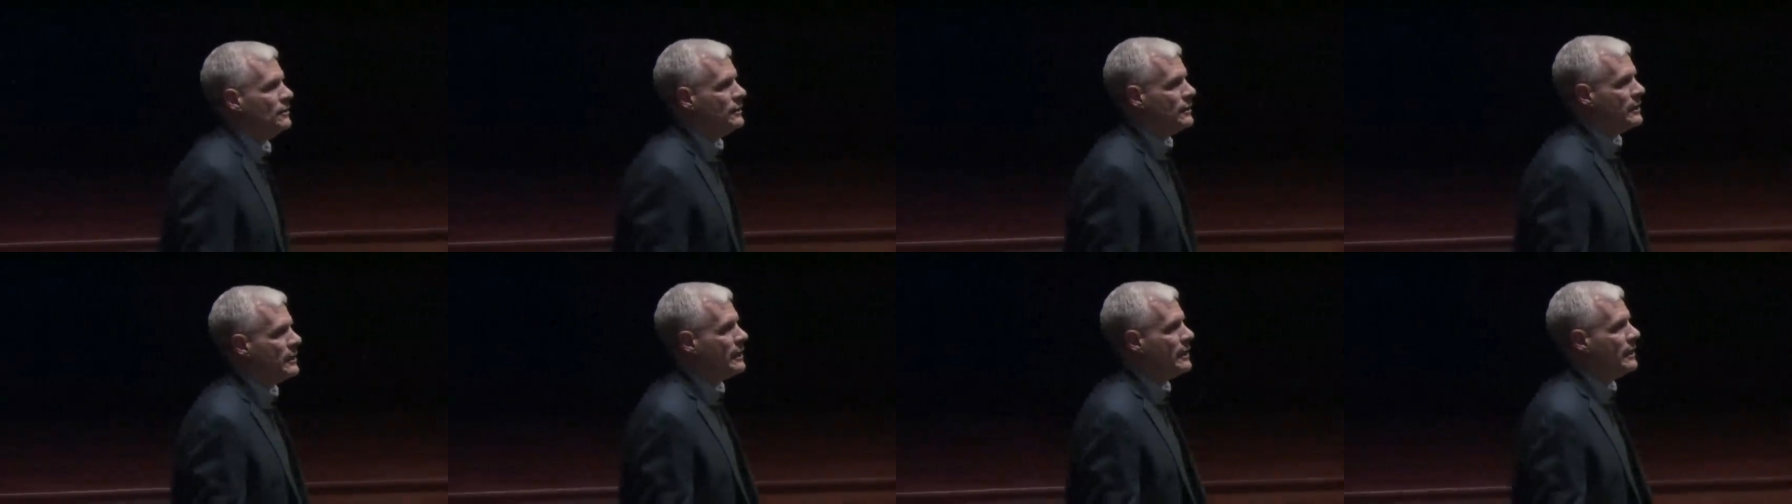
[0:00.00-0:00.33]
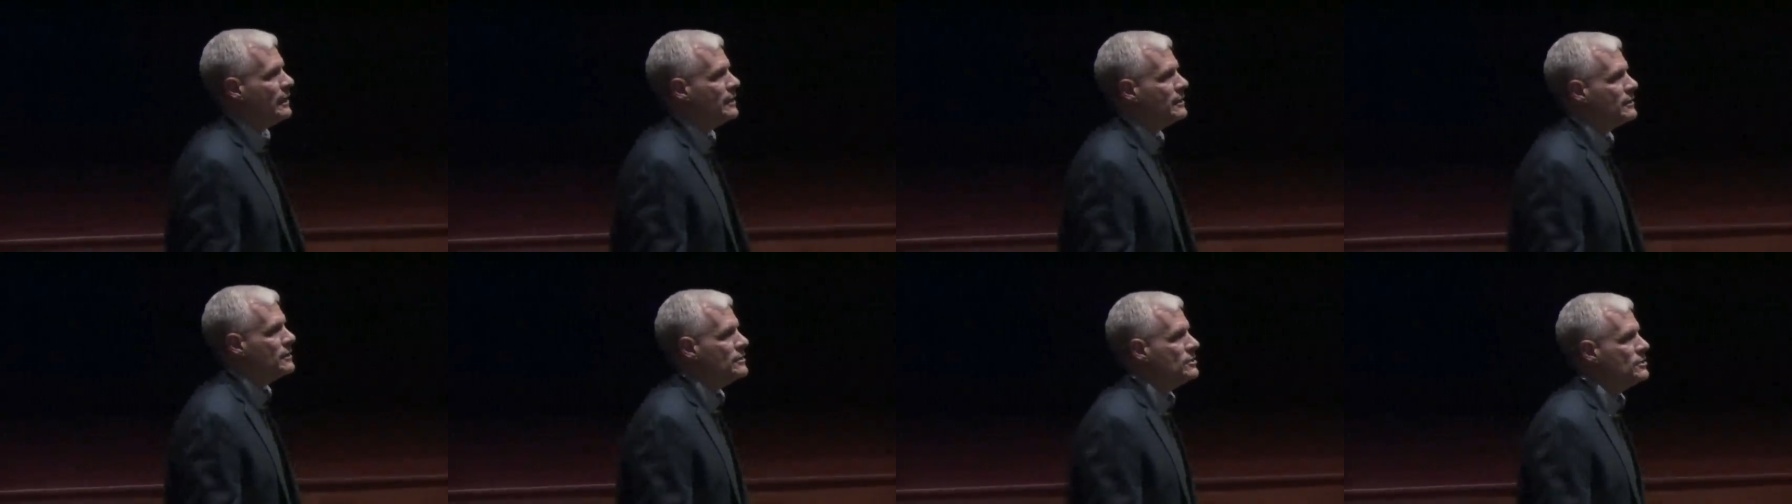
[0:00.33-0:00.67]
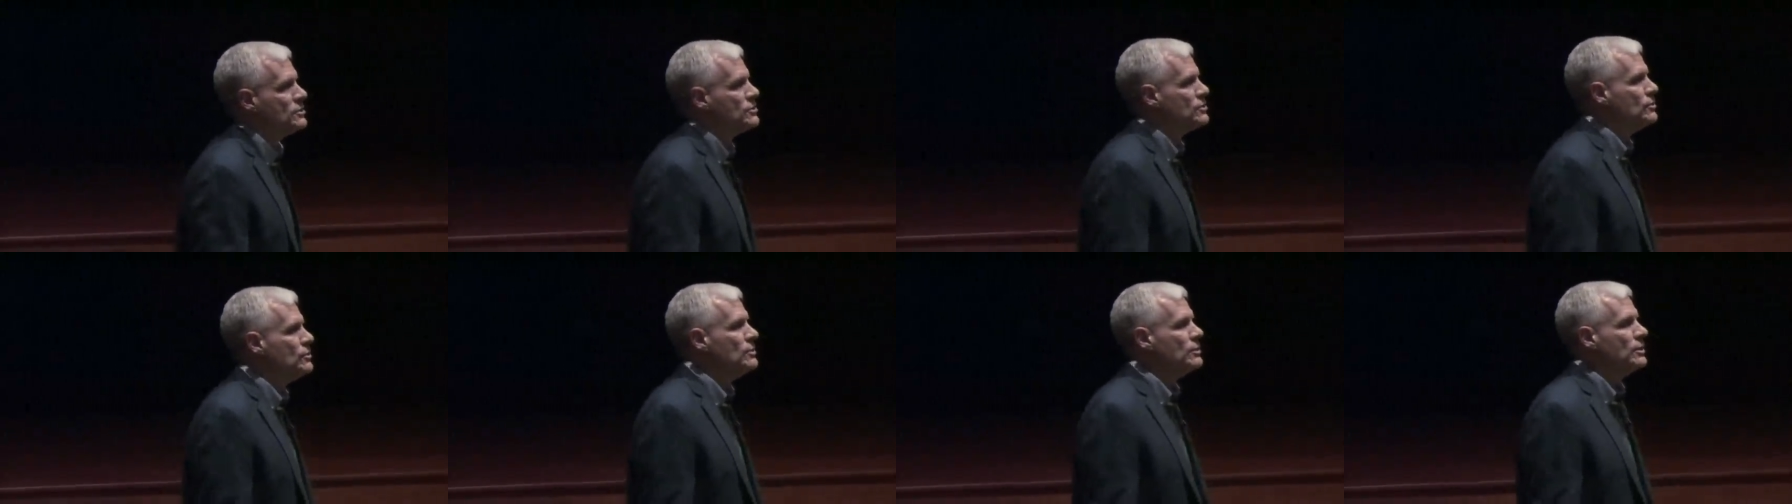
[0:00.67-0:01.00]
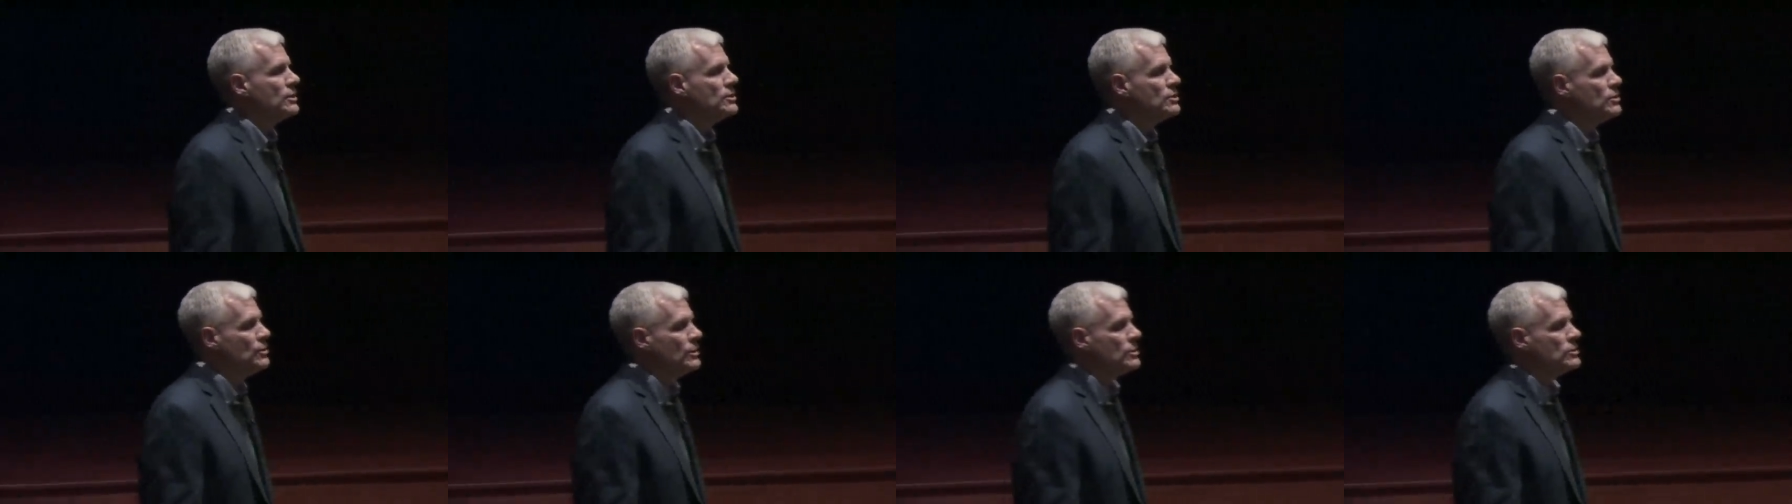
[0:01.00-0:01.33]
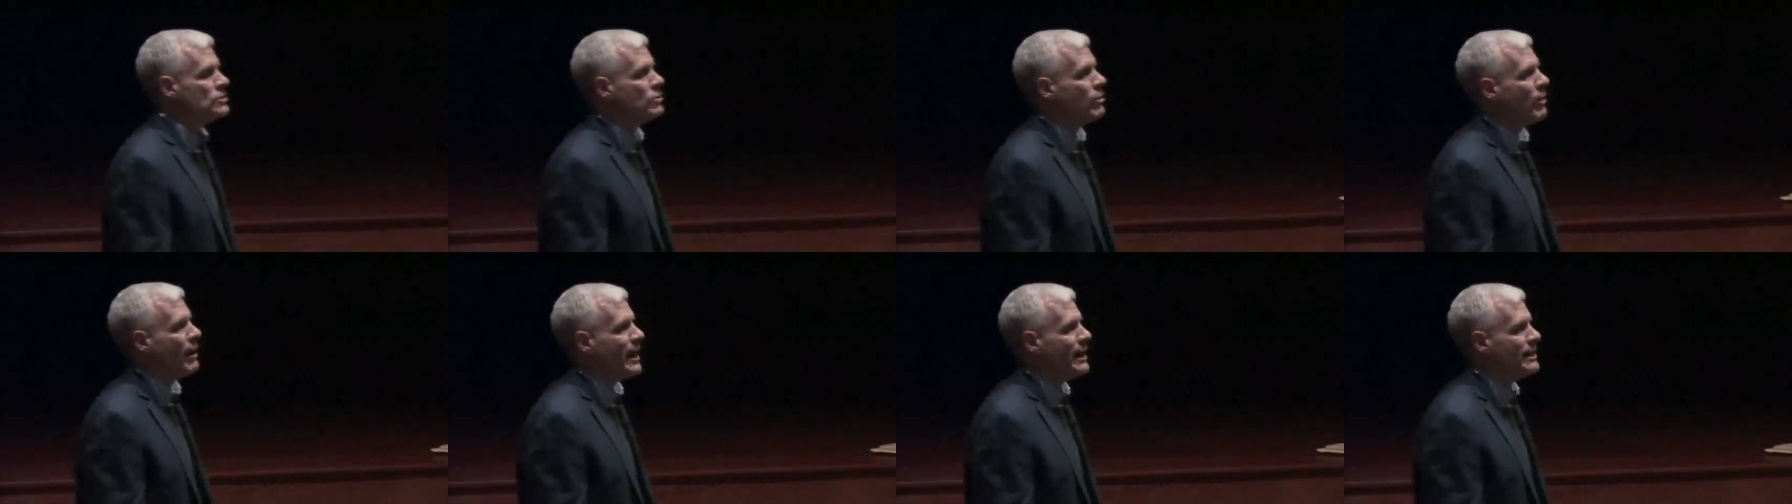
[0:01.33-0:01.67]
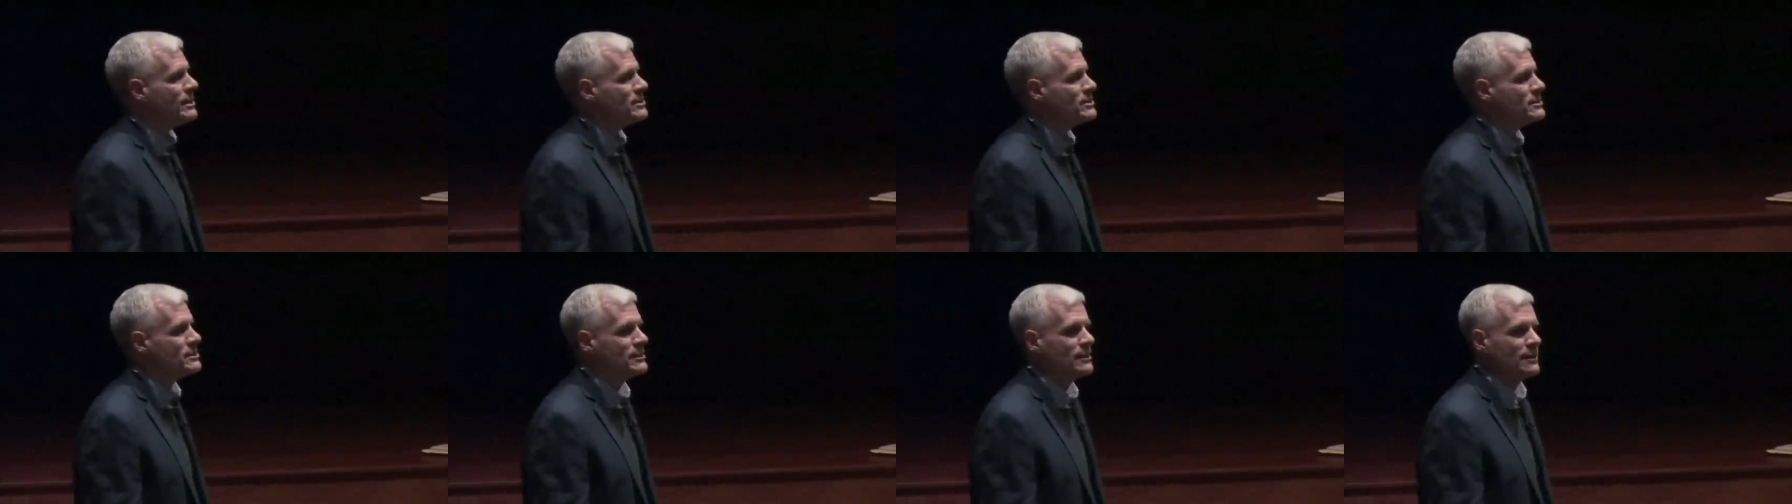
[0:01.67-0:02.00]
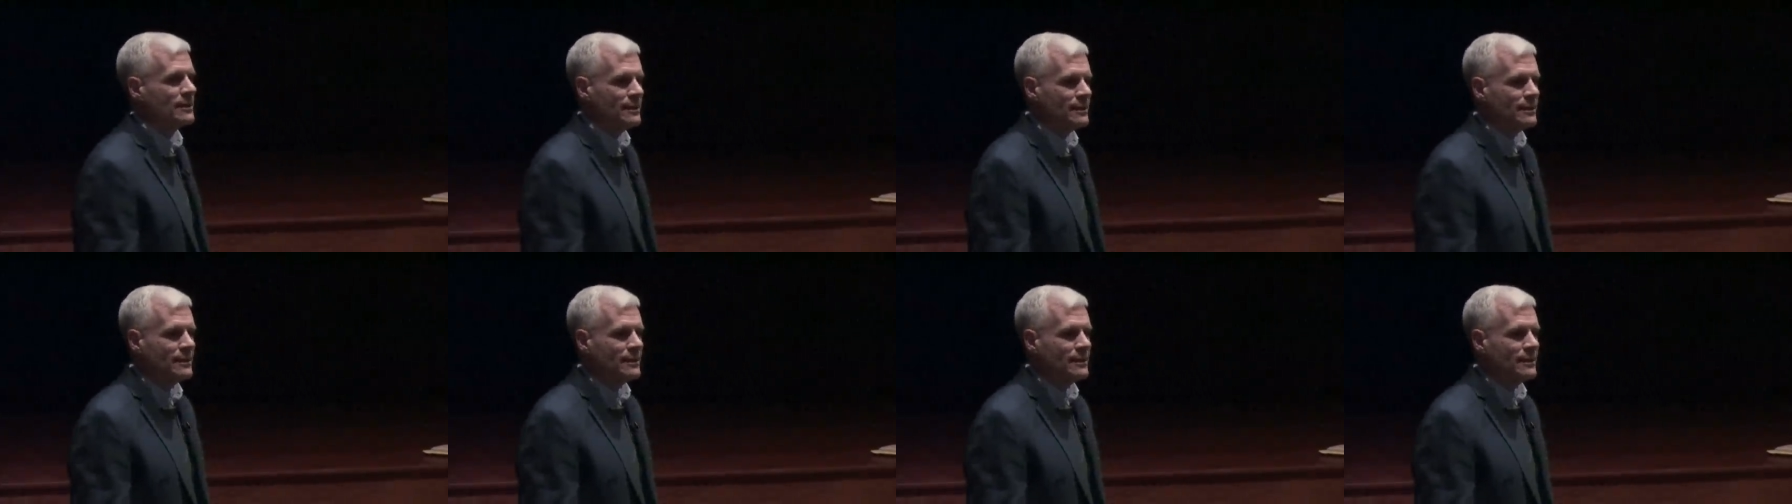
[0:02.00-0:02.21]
The student can do it twice.